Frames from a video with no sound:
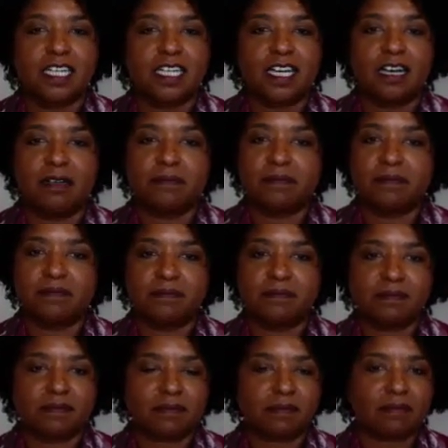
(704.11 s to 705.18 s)

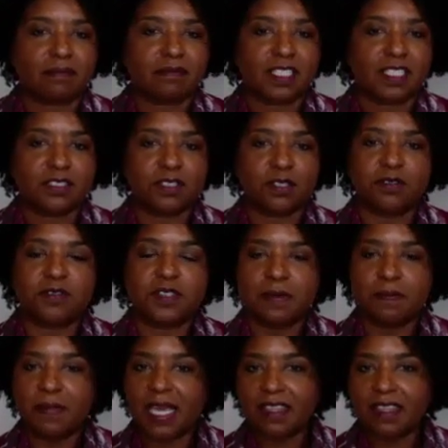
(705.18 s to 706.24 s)
so if
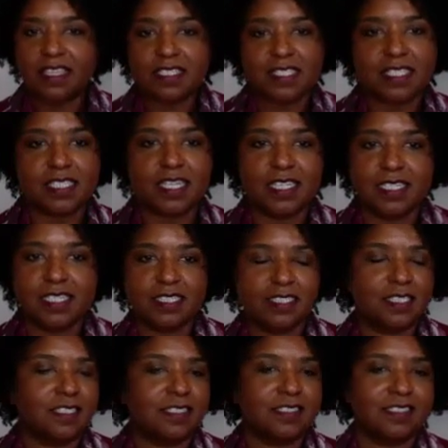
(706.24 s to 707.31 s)
Samantha
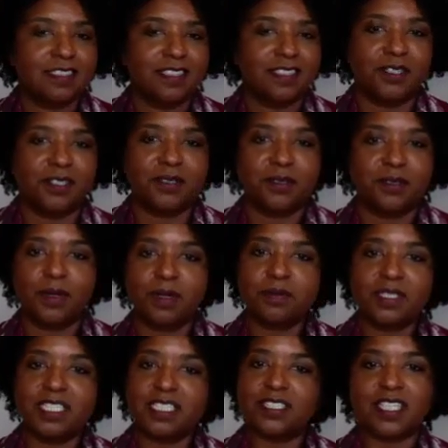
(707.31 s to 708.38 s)
said, what
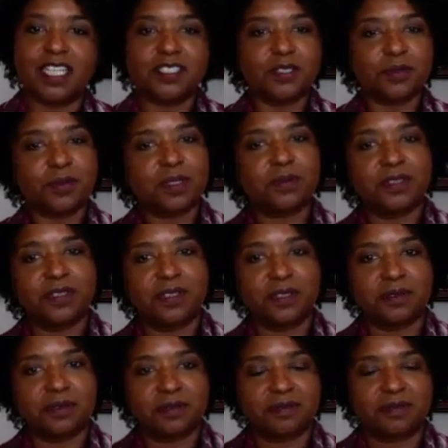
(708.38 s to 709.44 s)
would it look like to work with
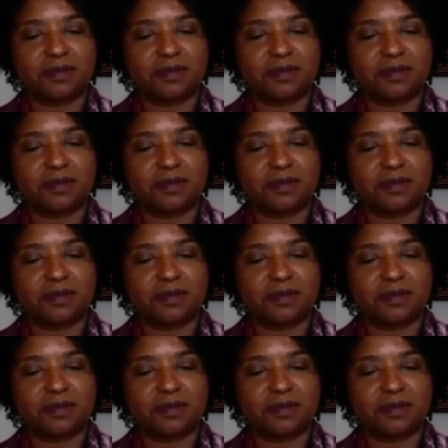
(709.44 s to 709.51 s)
you?